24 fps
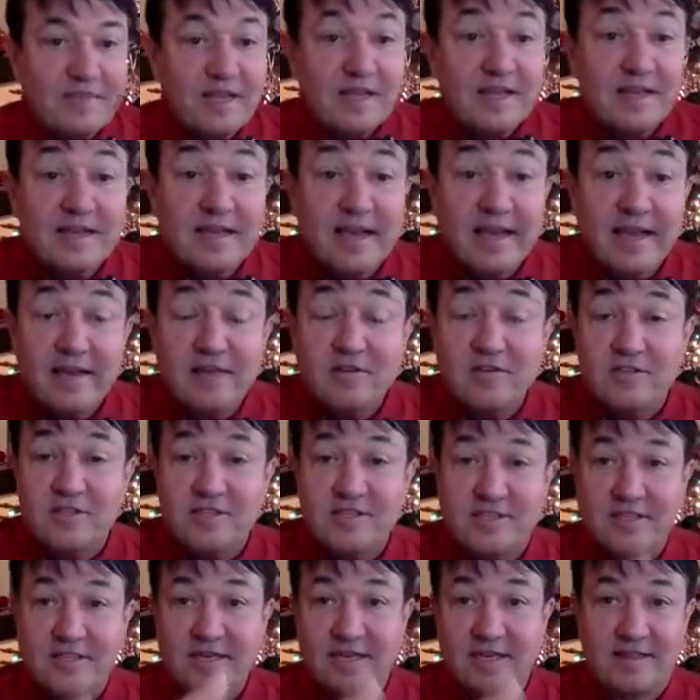and Gail
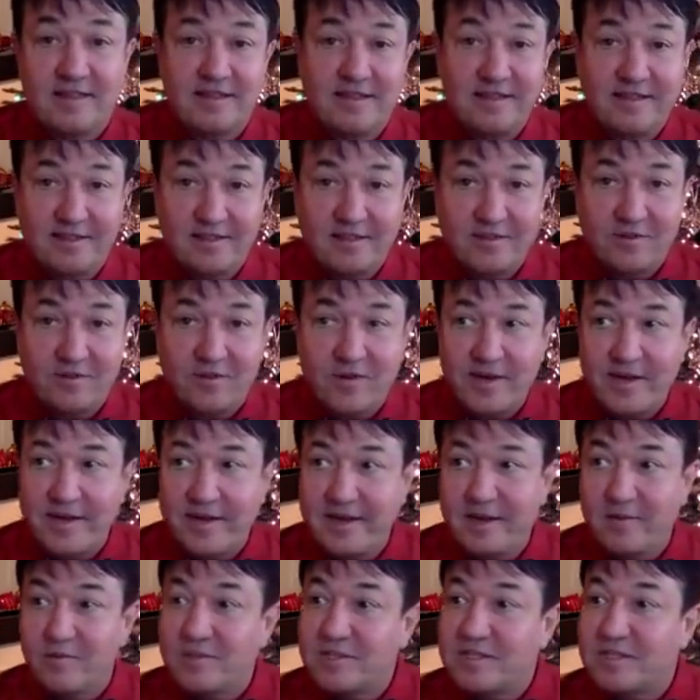just said that the
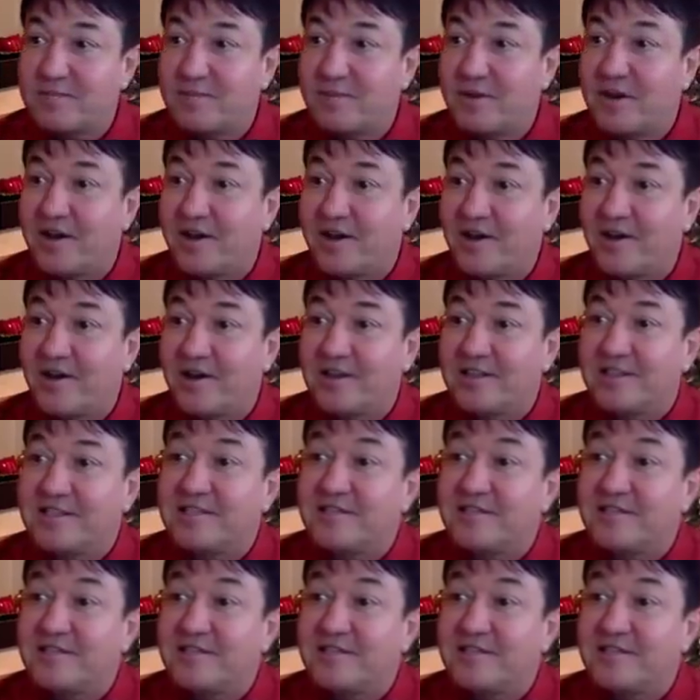reading was spot on.